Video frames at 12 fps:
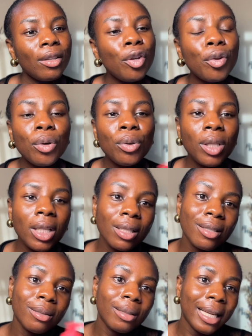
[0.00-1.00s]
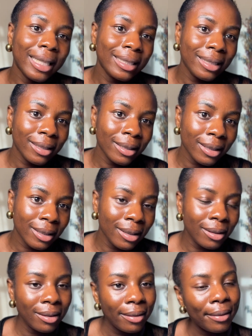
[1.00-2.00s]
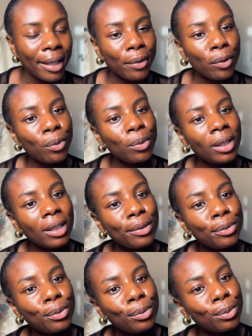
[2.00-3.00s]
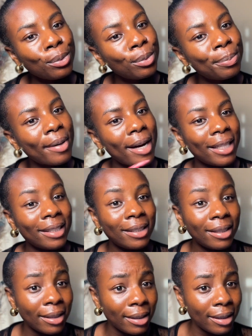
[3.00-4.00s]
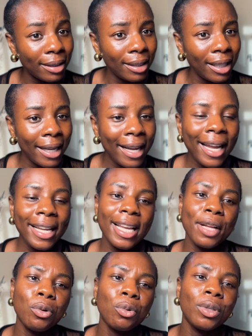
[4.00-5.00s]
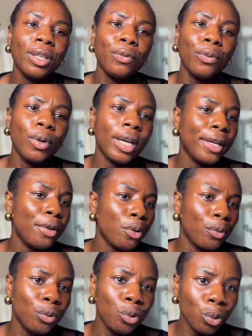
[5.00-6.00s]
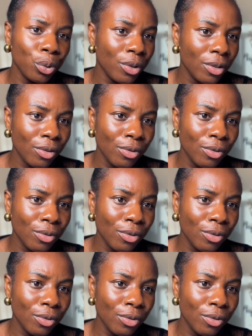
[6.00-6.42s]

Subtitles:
You're not looking to lighten, you're not looking to brighten, you're not looking for any of those.